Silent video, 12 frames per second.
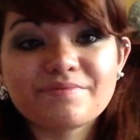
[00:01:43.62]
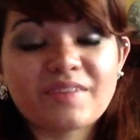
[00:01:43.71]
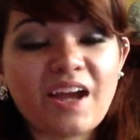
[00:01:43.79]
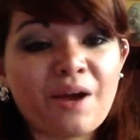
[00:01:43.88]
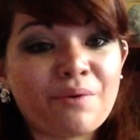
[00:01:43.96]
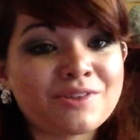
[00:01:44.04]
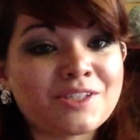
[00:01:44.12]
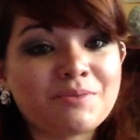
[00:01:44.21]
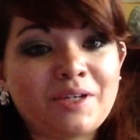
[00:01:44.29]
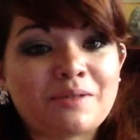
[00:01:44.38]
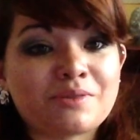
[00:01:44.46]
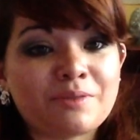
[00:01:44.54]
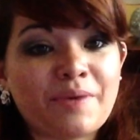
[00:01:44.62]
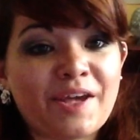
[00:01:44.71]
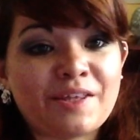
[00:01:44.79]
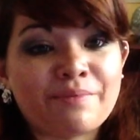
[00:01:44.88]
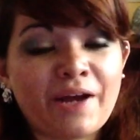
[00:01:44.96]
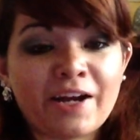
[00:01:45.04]
want to be able to pay
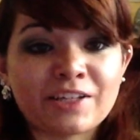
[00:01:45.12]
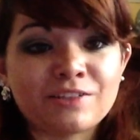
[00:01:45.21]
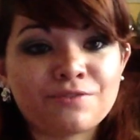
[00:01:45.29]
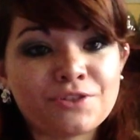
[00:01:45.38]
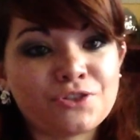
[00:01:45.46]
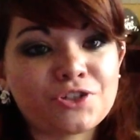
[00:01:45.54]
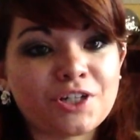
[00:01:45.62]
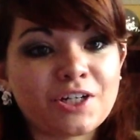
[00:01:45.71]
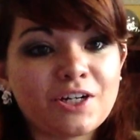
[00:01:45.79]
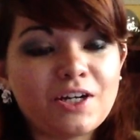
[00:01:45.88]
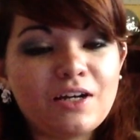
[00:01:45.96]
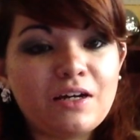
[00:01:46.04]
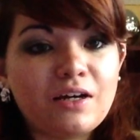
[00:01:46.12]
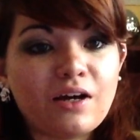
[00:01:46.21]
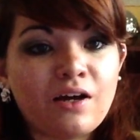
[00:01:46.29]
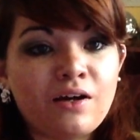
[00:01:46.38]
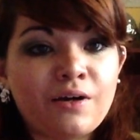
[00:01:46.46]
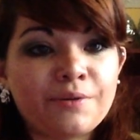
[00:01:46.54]
them back in the future,
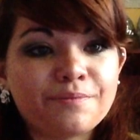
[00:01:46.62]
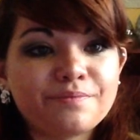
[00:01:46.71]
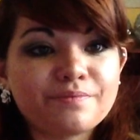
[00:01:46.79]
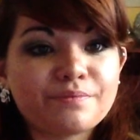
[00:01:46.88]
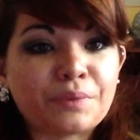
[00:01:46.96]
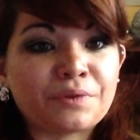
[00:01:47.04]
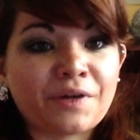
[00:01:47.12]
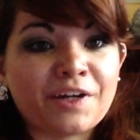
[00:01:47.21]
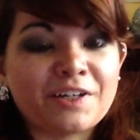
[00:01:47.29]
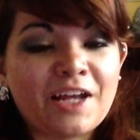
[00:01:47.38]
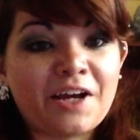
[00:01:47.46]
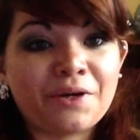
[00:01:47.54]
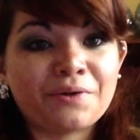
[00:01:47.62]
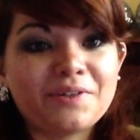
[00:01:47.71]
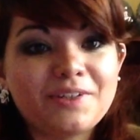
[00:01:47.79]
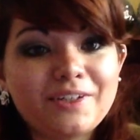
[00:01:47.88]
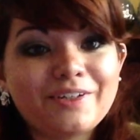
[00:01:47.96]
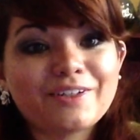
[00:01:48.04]
but right now,
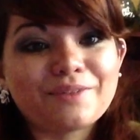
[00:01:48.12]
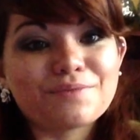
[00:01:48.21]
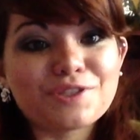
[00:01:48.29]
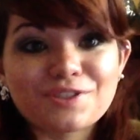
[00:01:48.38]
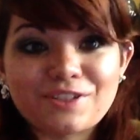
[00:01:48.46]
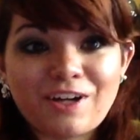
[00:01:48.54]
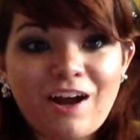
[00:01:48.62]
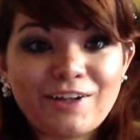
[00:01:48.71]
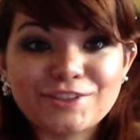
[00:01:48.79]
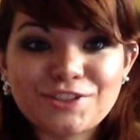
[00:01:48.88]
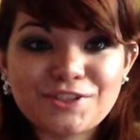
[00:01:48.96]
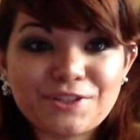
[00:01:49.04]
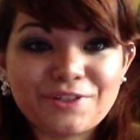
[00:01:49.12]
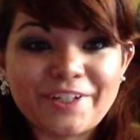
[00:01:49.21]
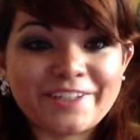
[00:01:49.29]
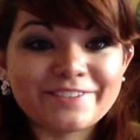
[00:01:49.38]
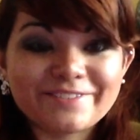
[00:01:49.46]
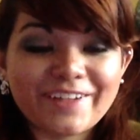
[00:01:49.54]
just a college
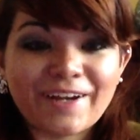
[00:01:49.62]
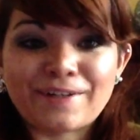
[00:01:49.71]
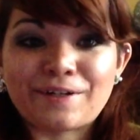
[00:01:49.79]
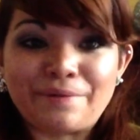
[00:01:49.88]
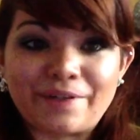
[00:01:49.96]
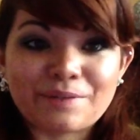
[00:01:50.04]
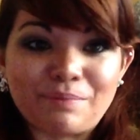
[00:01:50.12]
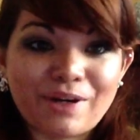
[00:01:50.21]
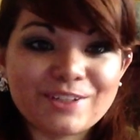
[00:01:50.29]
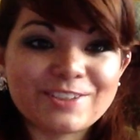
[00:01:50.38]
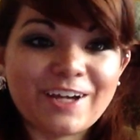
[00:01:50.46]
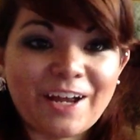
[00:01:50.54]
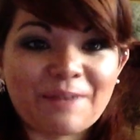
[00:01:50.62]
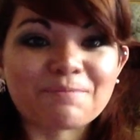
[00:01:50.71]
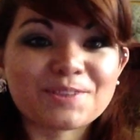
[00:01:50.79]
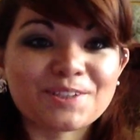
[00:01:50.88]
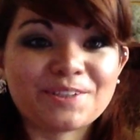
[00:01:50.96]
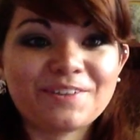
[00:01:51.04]
student, and I work part-time,
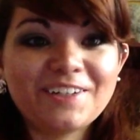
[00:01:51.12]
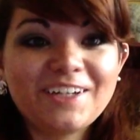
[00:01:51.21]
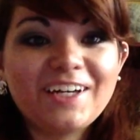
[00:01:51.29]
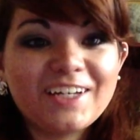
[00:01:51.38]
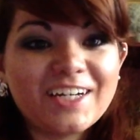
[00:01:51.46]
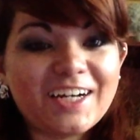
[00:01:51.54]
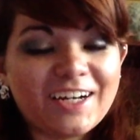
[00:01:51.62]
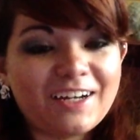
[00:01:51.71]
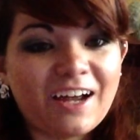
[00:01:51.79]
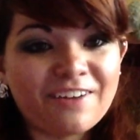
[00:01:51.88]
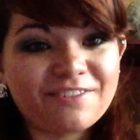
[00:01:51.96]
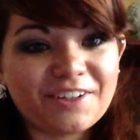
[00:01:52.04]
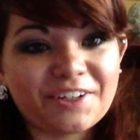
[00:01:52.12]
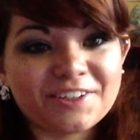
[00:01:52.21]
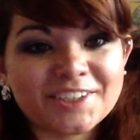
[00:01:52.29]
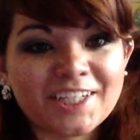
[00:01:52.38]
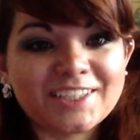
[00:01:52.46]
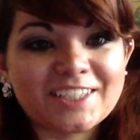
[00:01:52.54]
so I
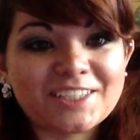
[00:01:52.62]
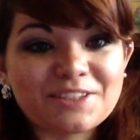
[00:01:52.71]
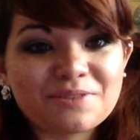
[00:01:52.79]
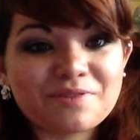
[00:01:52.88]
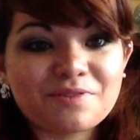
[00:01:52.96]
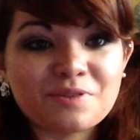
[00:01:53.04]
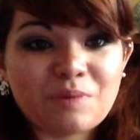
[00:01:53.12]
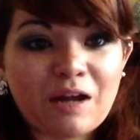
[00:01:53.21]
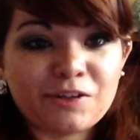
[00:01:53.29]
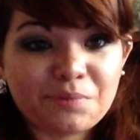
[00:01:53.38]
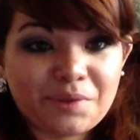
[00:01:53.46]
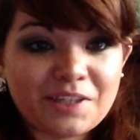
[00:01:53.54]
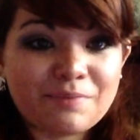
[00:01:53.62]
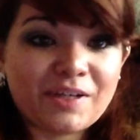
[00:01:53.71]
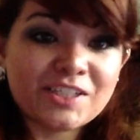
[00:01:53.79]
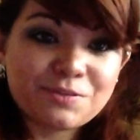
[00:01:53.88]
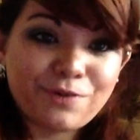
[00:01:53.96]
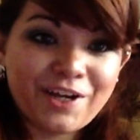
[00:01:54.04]
figured that this is probably the
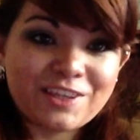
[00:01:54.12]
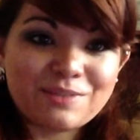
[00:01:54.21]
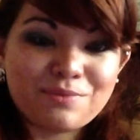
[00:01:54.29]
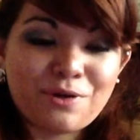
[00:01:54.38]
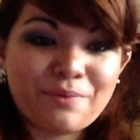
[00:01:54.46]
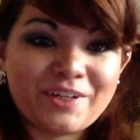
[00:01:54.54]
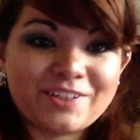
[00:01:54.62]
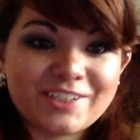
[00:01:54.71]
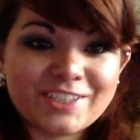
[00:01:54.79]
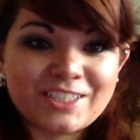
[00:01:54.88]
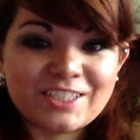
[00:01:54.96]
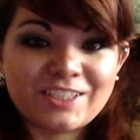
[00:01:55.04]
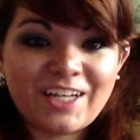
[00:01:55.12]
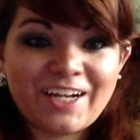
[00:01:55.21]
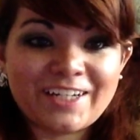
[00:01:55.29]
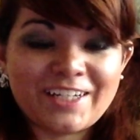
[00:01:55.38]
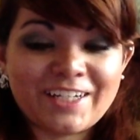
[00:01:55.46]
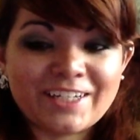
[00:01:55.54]
best way at the moment until I
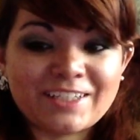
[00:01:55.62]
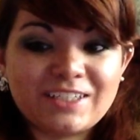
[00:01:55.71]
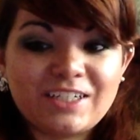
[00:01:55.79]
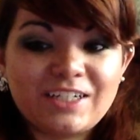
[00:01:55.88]
can